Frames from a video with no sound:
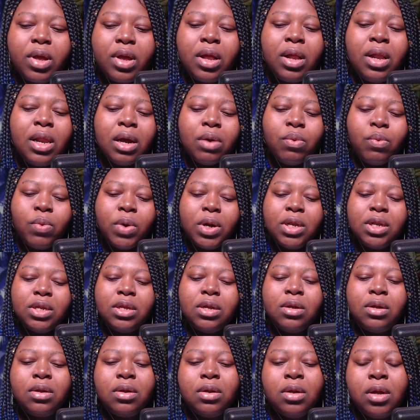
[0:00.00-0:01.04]
Like, when
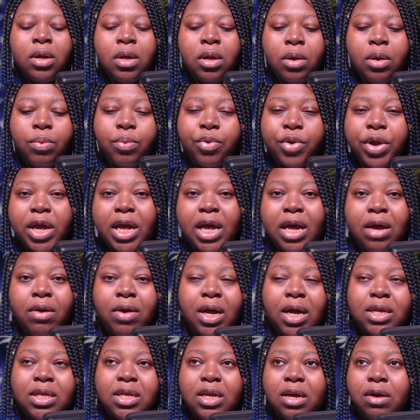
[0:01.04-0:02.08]
the
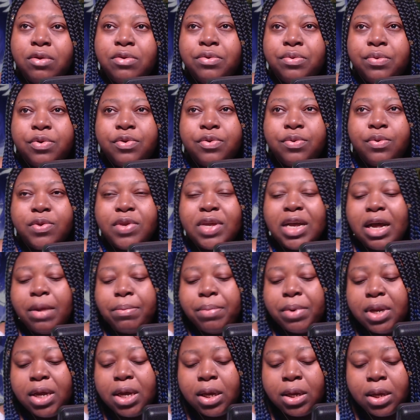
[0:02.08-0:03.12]
breakout at Tartarus was
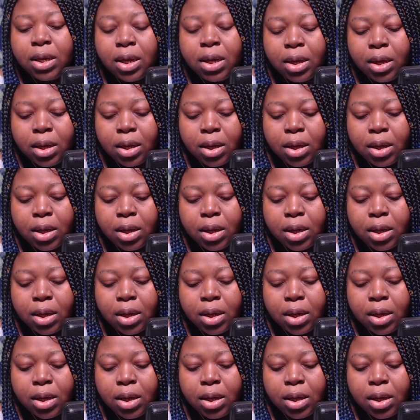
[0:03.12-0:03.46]
happening,